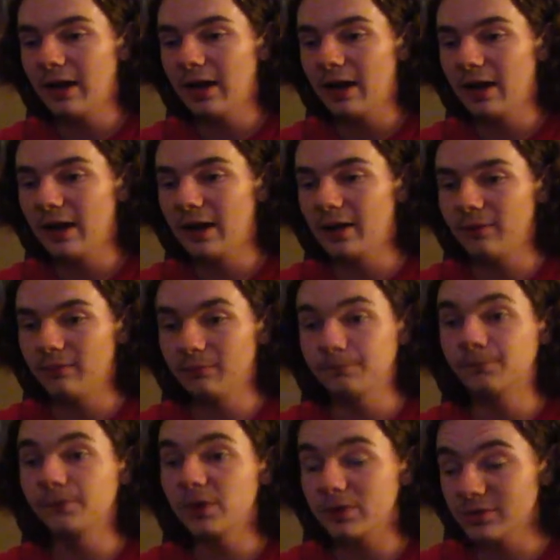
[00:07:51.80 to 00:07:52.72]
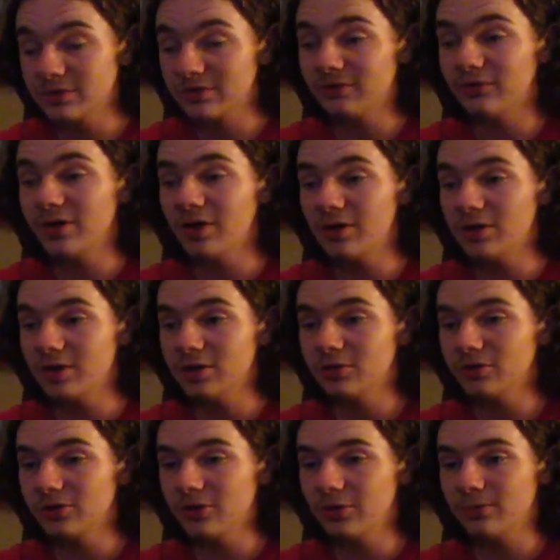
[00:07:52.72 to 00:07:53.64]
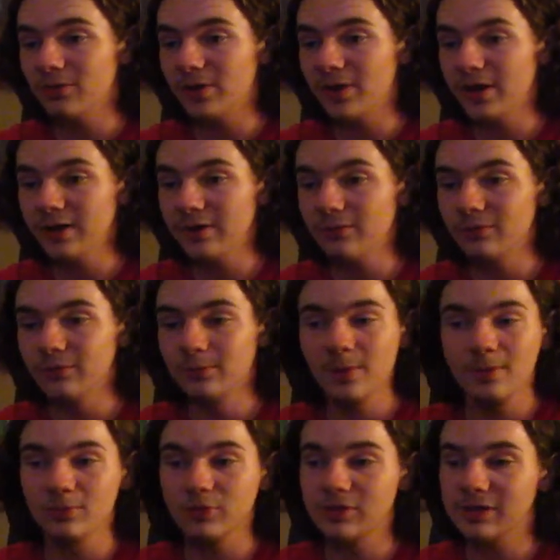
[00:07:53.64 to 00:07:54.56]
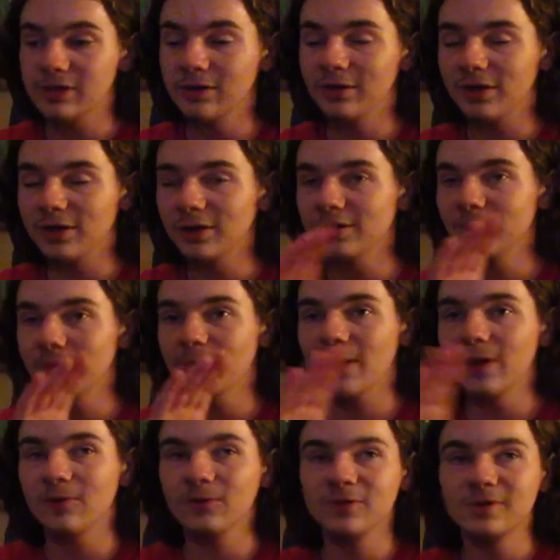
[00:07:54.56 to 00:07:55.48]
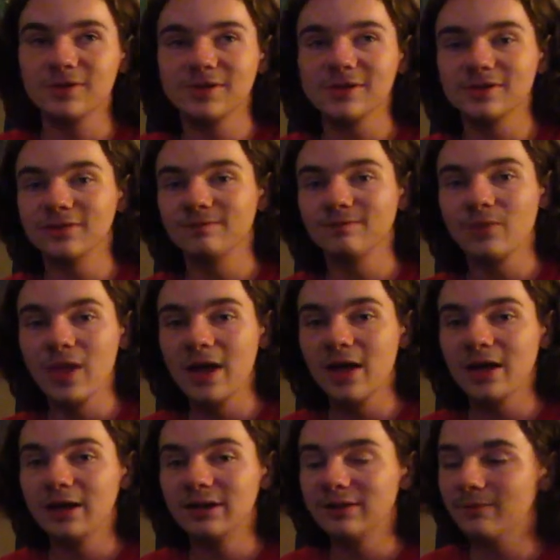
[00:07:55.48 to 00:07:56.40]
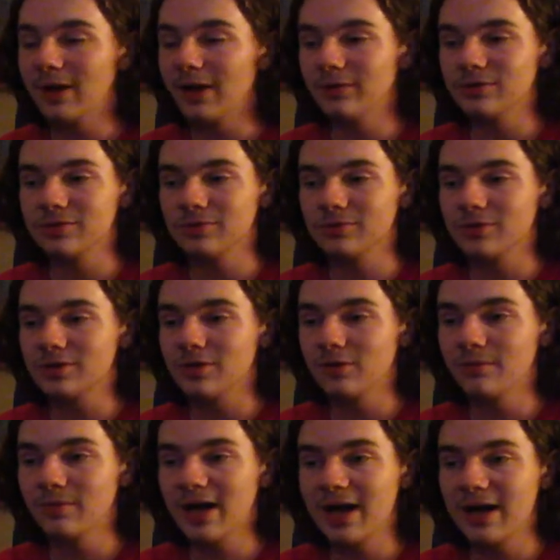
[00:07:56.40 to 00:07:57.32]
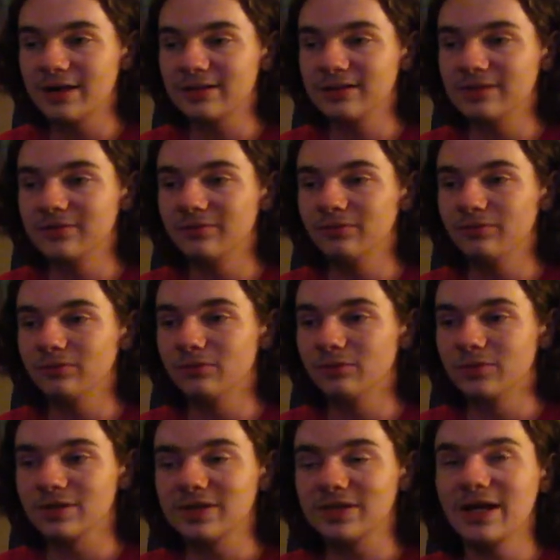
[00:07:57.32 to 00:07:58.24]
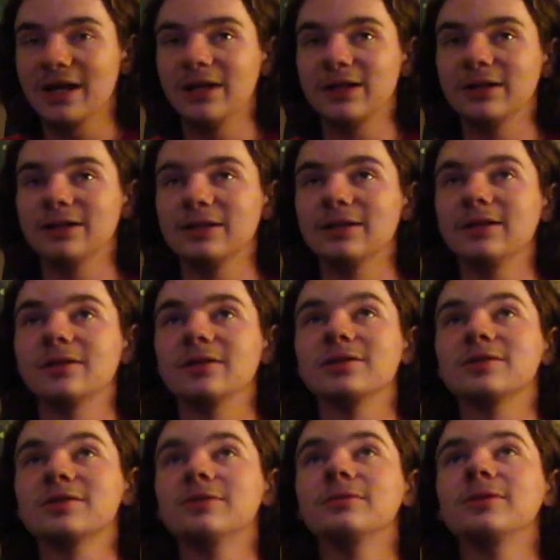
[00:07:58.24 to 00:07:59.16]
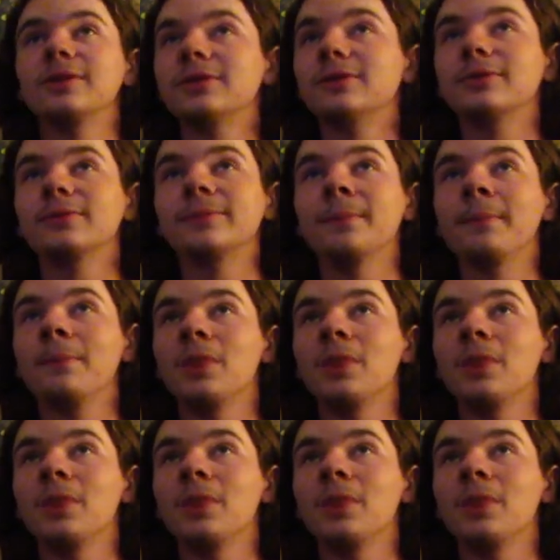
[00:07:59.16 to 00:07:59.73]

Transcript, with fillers: and it was a very enjoyable hike. We remember just looking at the mountains, and the mountains were so massive, and we're standing there so little.